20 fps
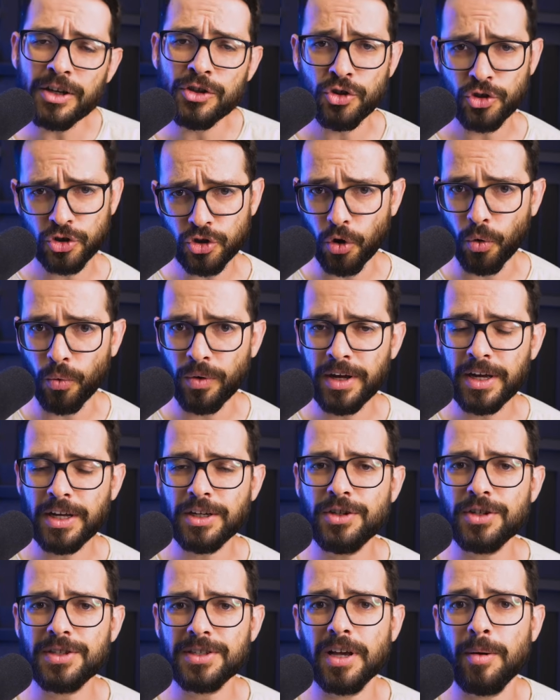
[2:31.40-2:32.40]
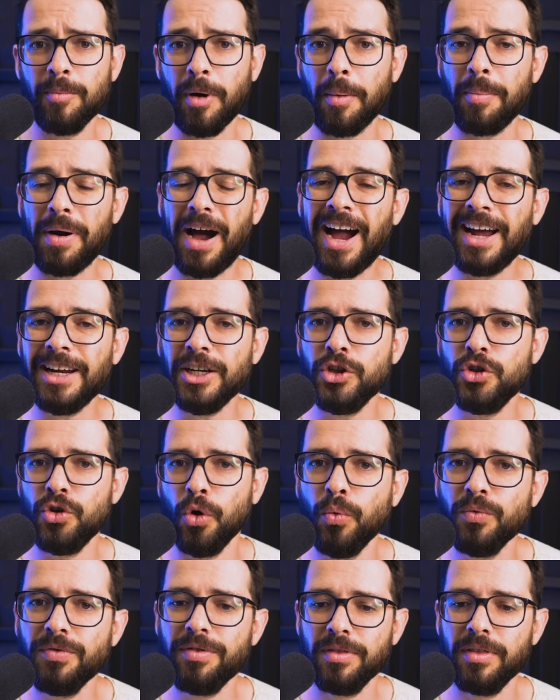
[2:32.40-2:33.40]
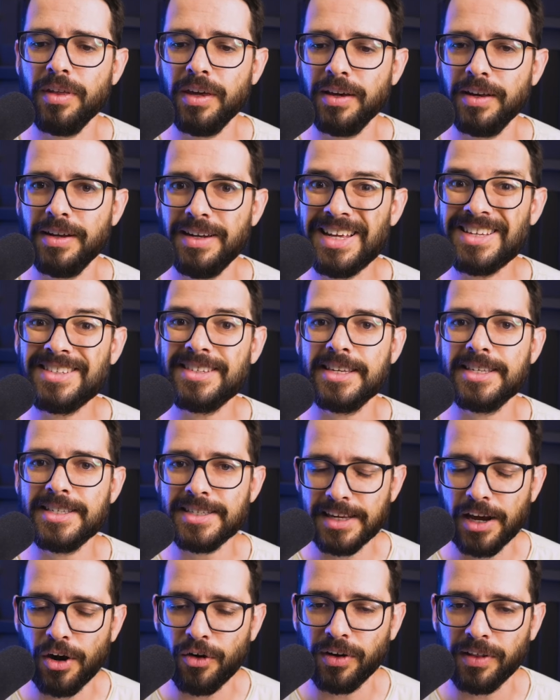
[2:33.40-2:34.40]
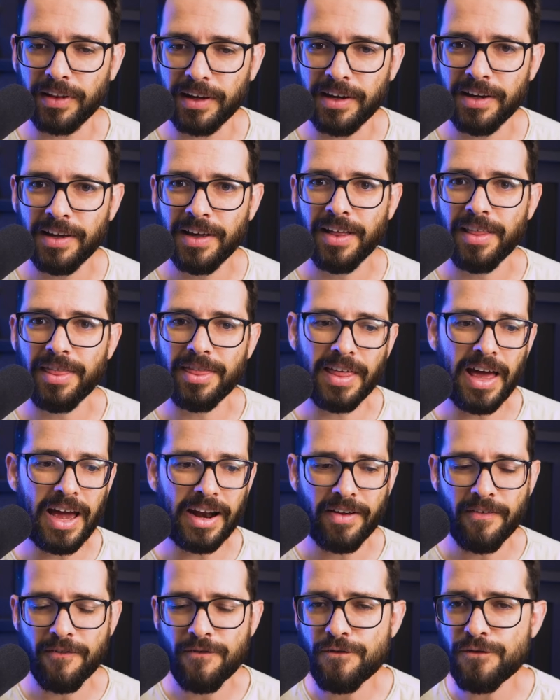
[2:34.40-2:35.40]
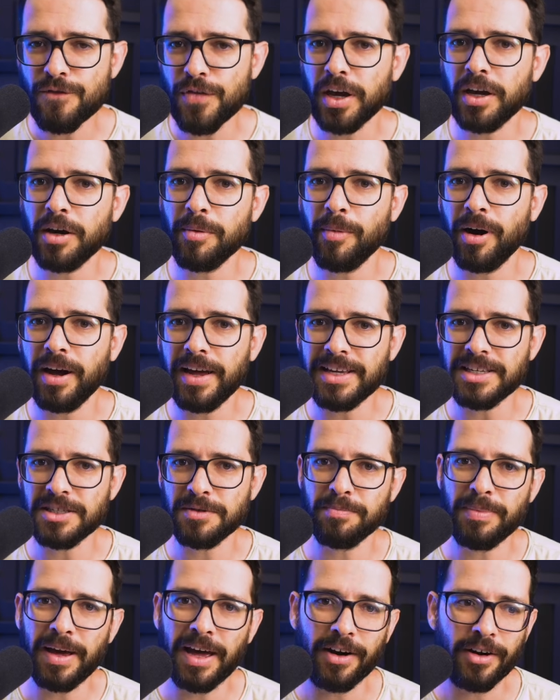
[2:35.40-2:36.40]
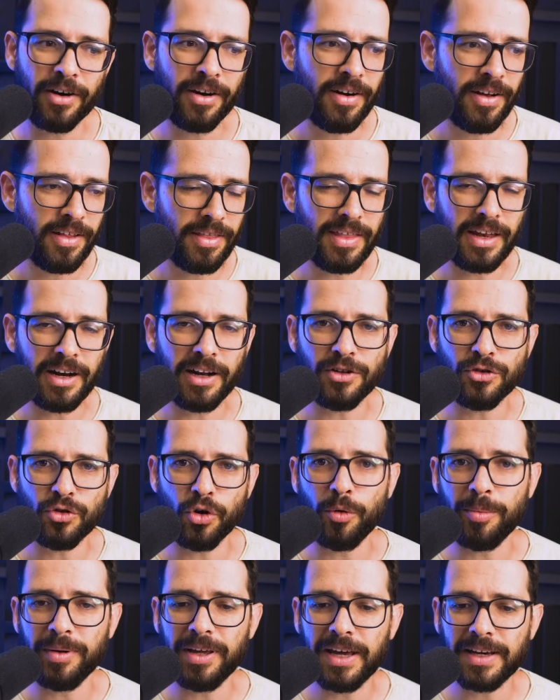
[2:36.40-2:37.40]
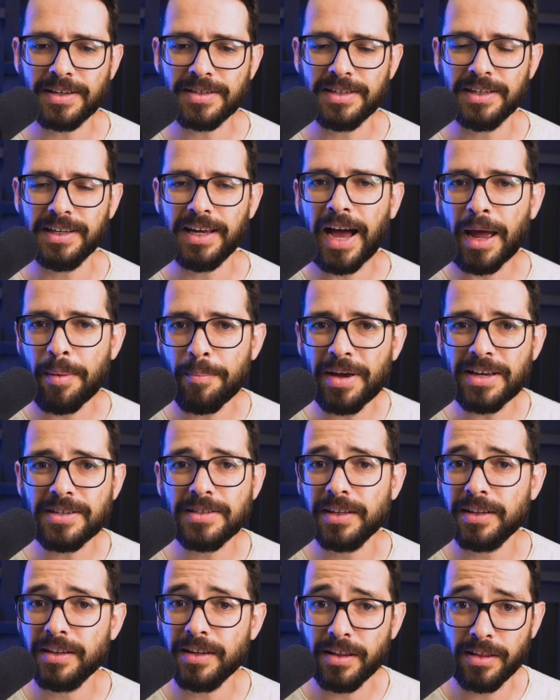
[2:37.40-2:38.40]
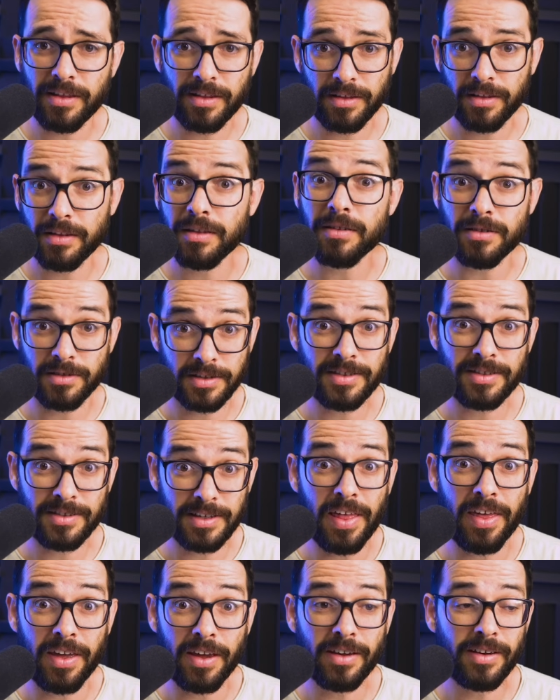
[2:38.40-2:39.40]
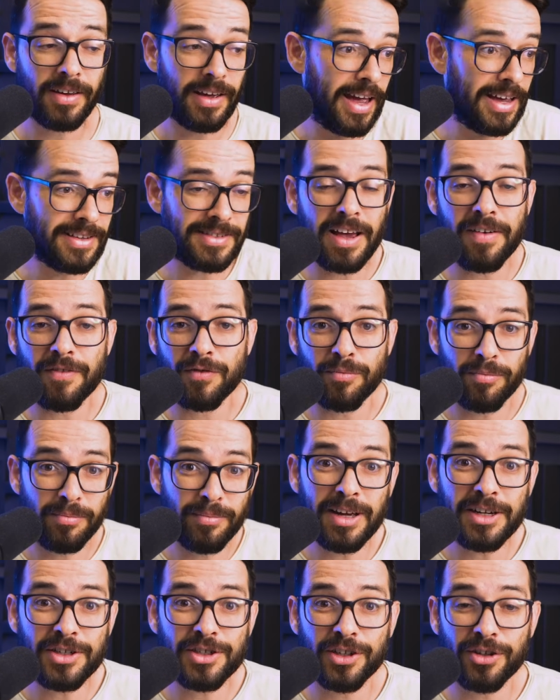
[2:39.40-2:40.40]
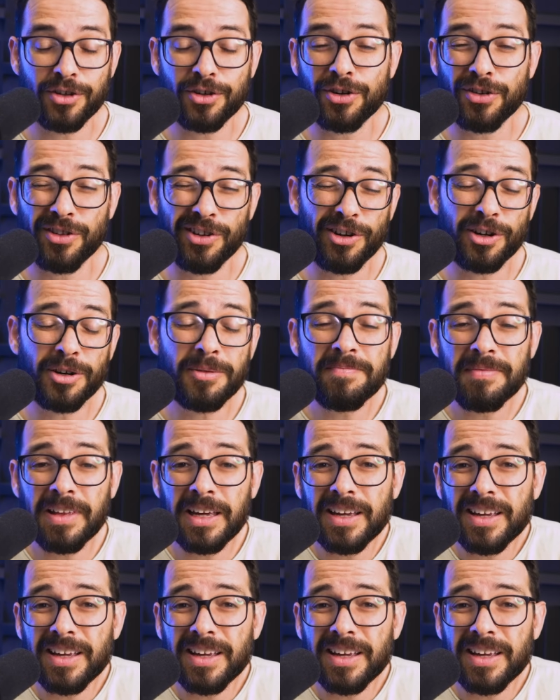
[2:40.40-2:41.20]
So to sum up, I don't think necessarily that Figma is better than Adobe X D. I basically think, as I've mentioned earlier,